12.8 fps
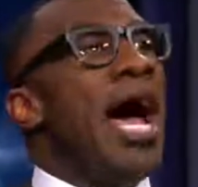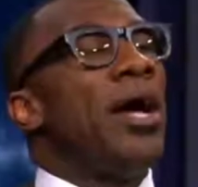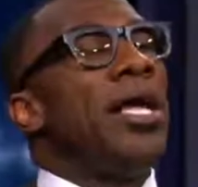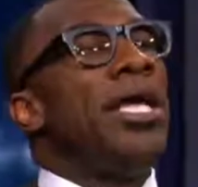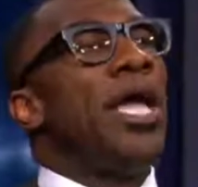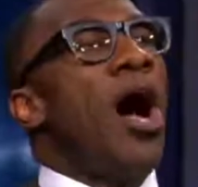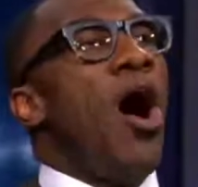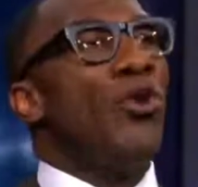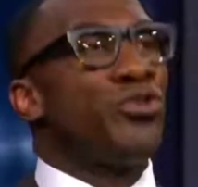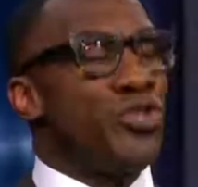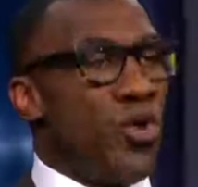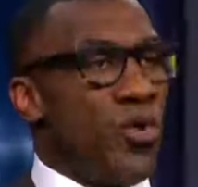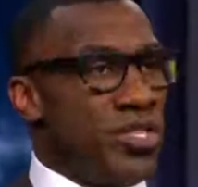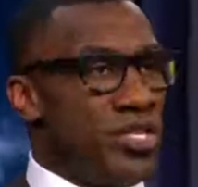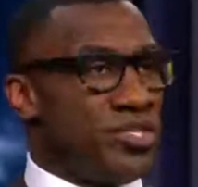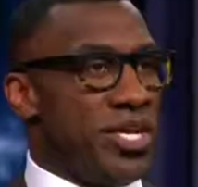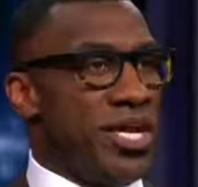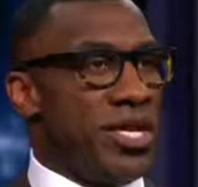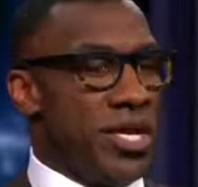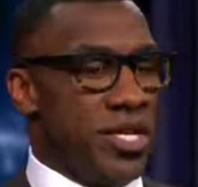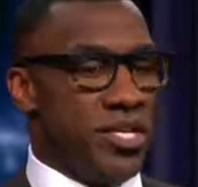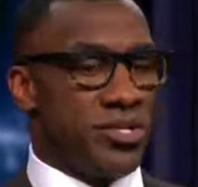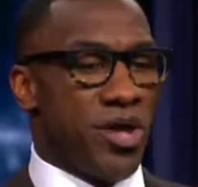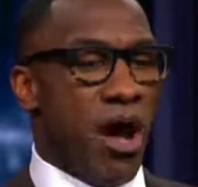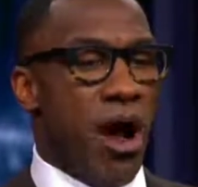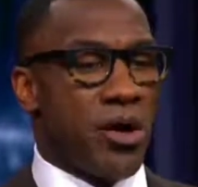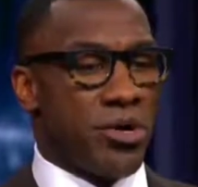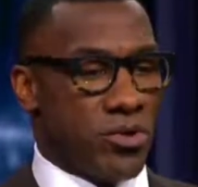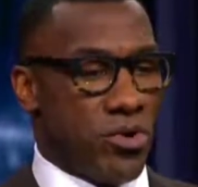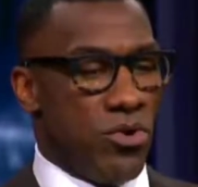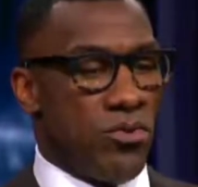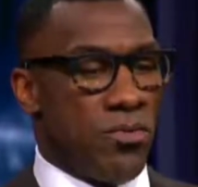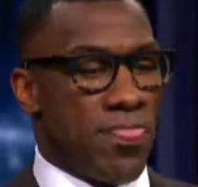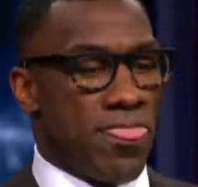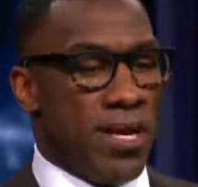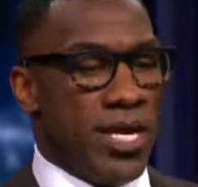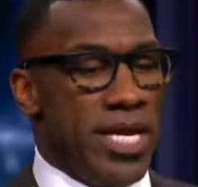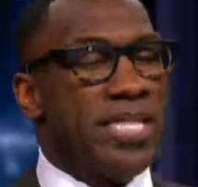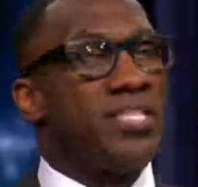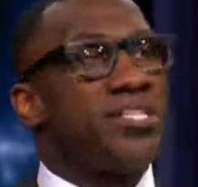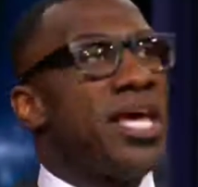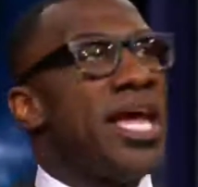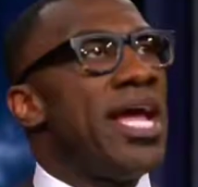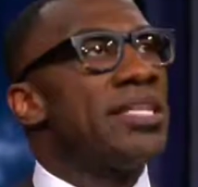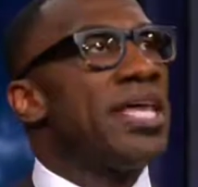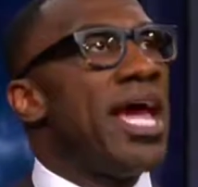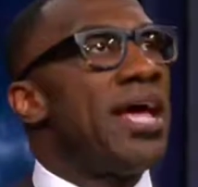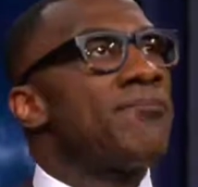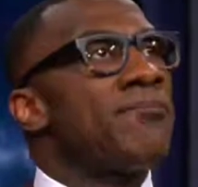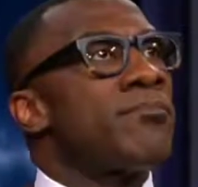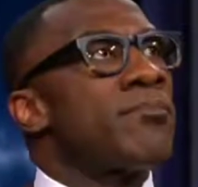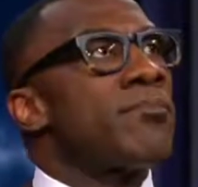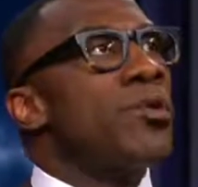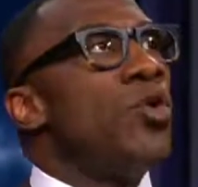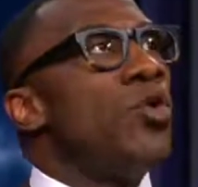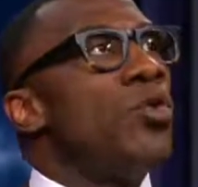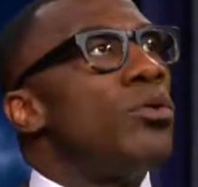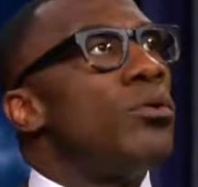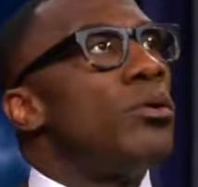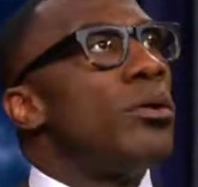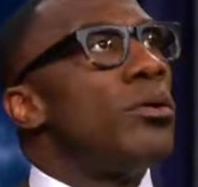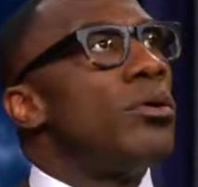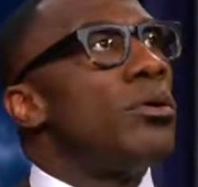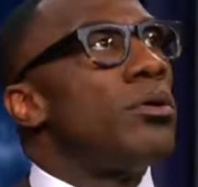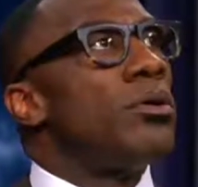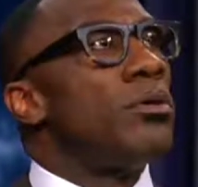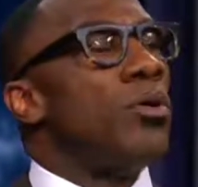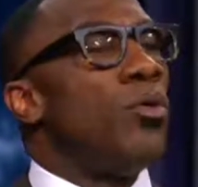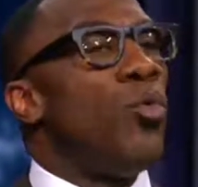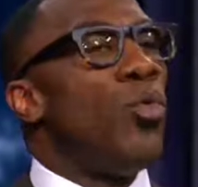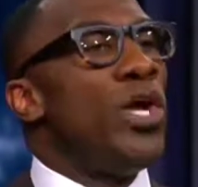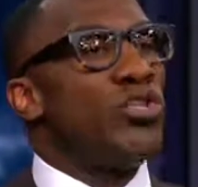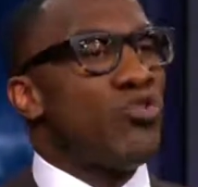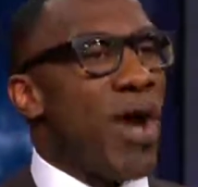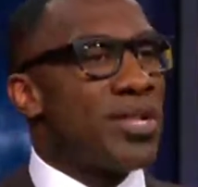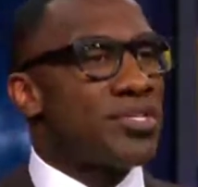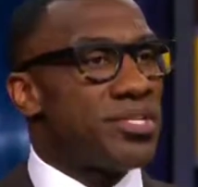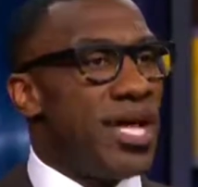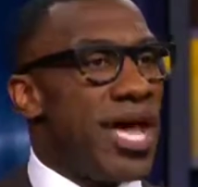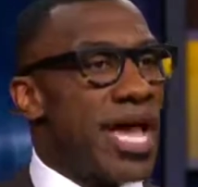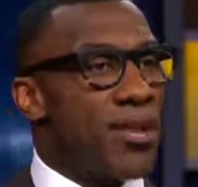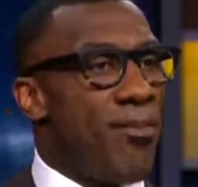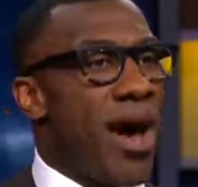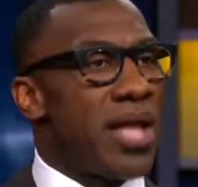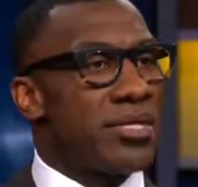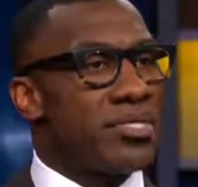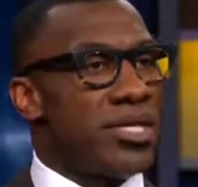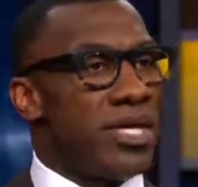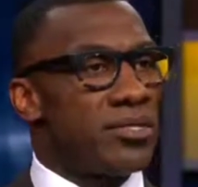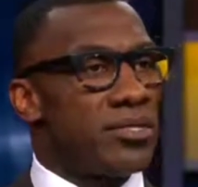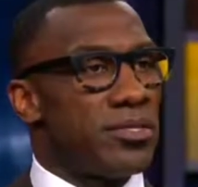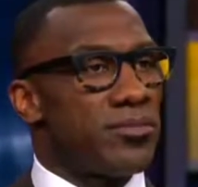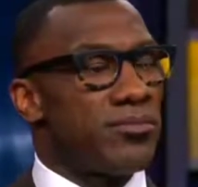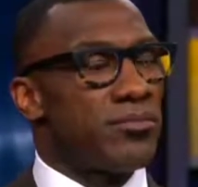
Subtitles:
now, he also, in this article, he's saying that we try to stay out of politics.